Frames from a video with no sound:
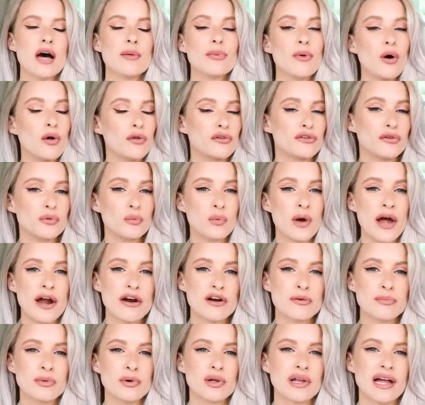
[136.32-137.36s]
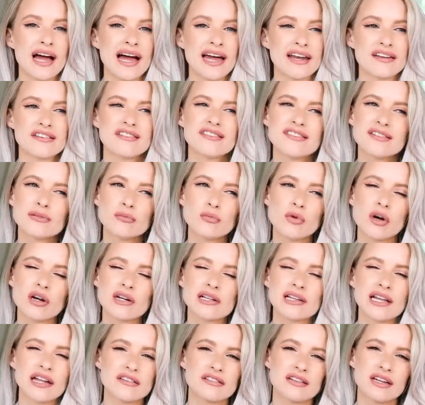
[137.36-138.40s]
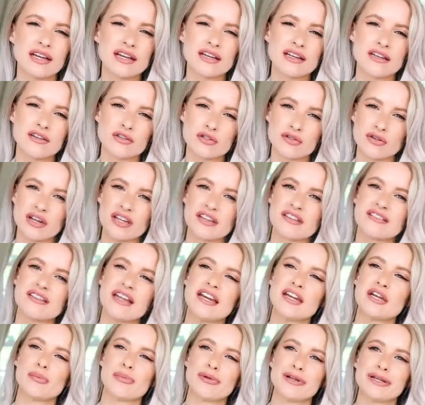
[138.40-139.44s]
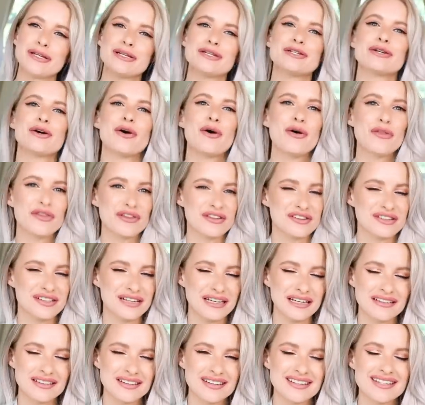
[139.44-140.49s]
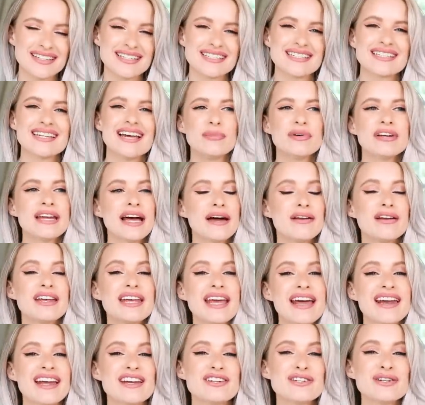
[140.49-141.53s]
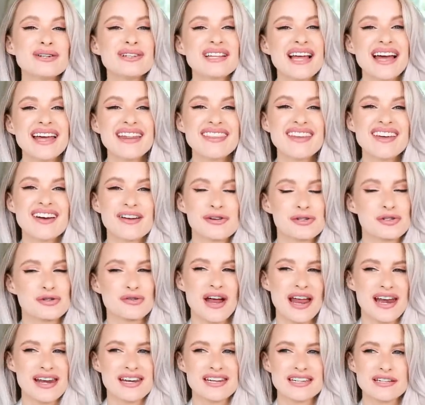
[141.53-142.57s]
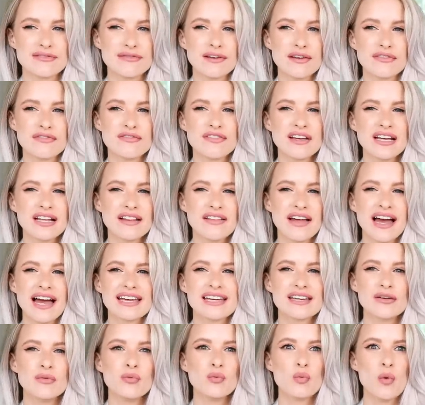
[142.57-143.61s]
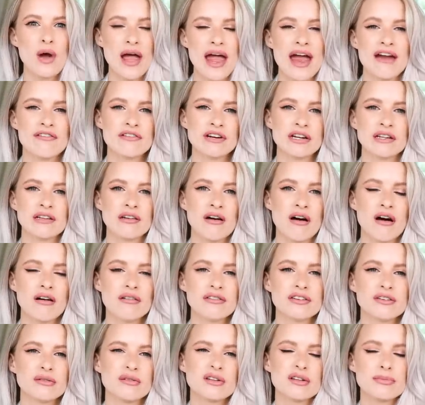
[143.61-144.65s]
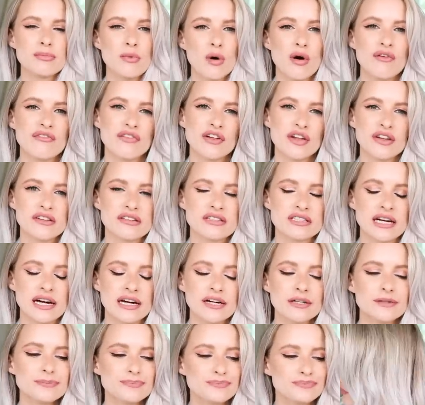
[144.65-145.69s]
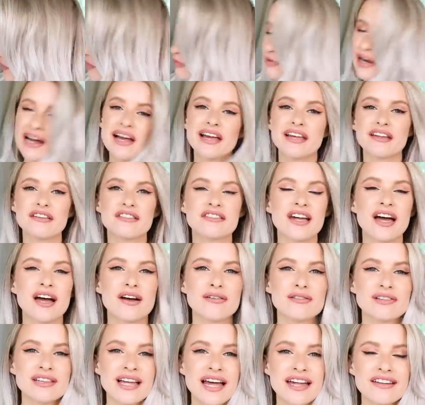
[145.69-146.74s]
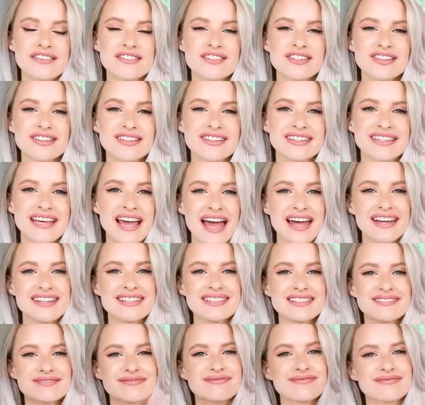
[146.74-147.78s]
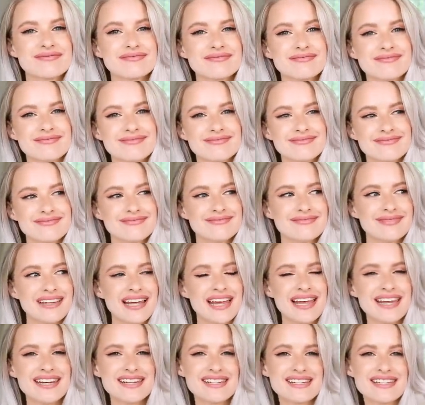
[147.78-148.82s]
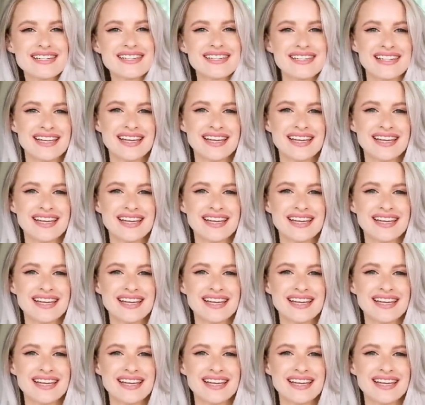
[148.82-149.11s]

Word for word: but also wearable and somewhat classic and transcendable into other seasons, but now and again I do like the odd trend if I feel that I can wear it a lot, so it's more versatile. Right, so let's just get into